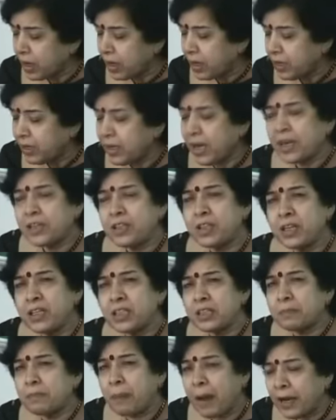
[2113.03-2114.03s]
Yet in
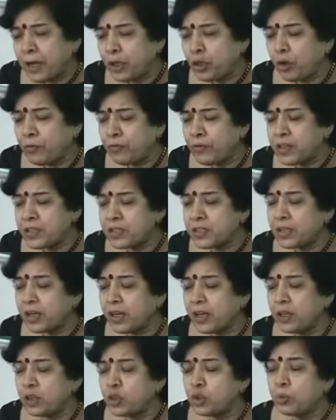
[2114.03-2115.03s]
spite of his
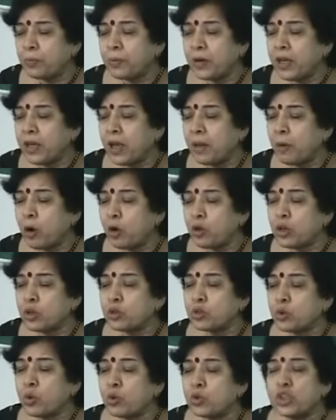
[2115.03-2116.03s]
zeal to bring about a
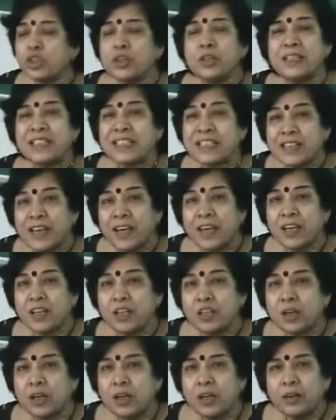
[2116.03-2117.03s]
social
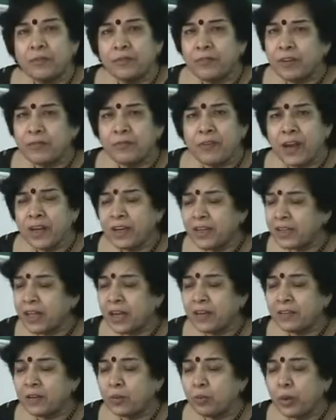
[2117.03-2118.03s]
change, we find
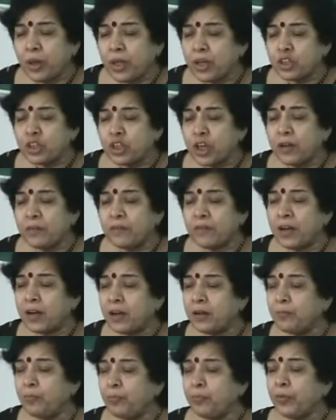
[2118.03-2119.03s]
that the
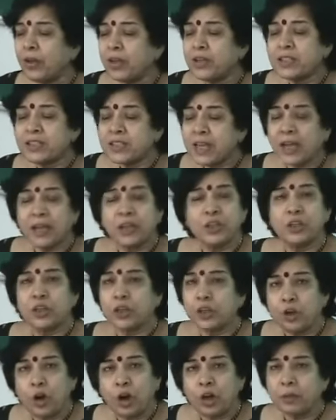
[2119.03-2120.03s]
Veershaiva sect
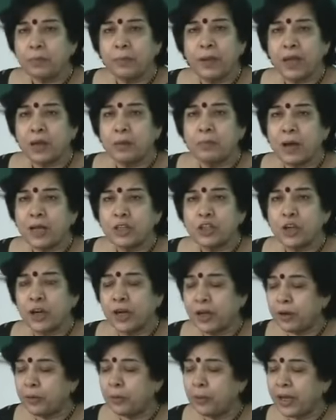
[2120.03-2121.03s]
did not make much
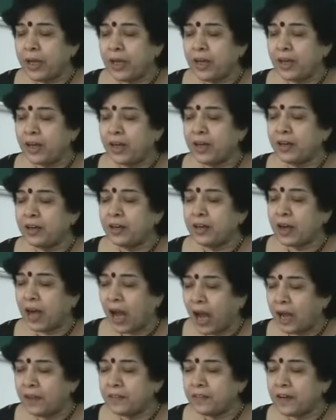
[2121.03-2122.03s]
headway in
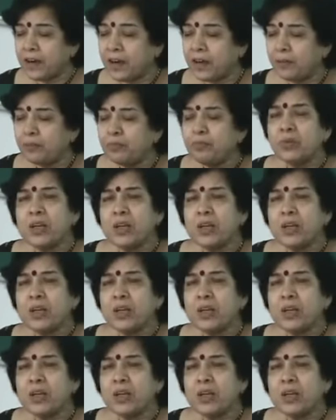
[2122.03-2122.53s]
Andhra.